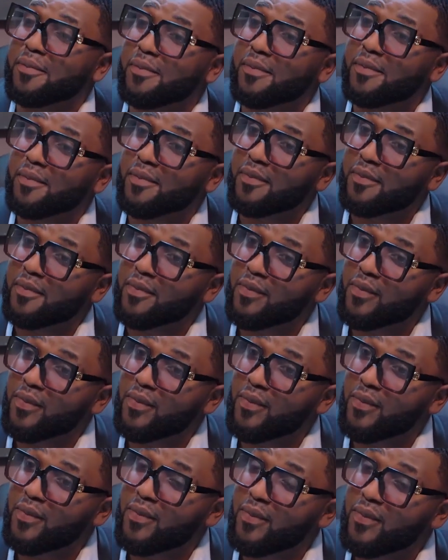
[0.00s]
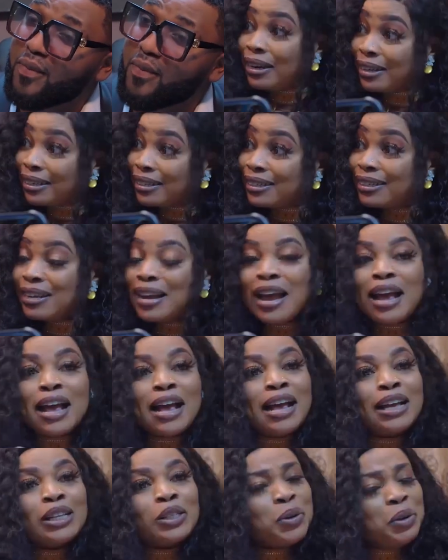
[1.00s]
will soon be wedded.
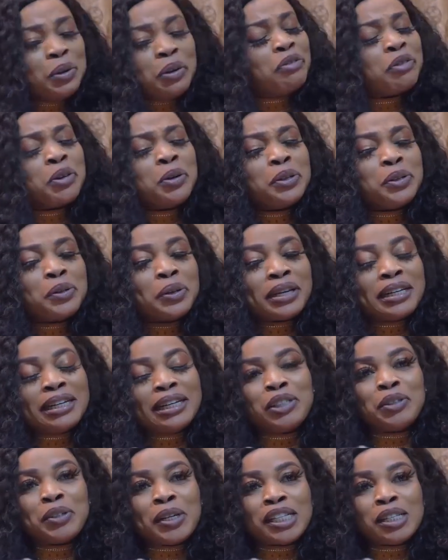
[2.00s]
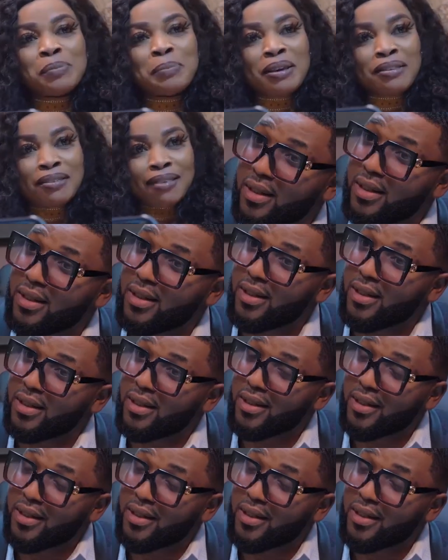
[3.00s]
So of course you can address me that.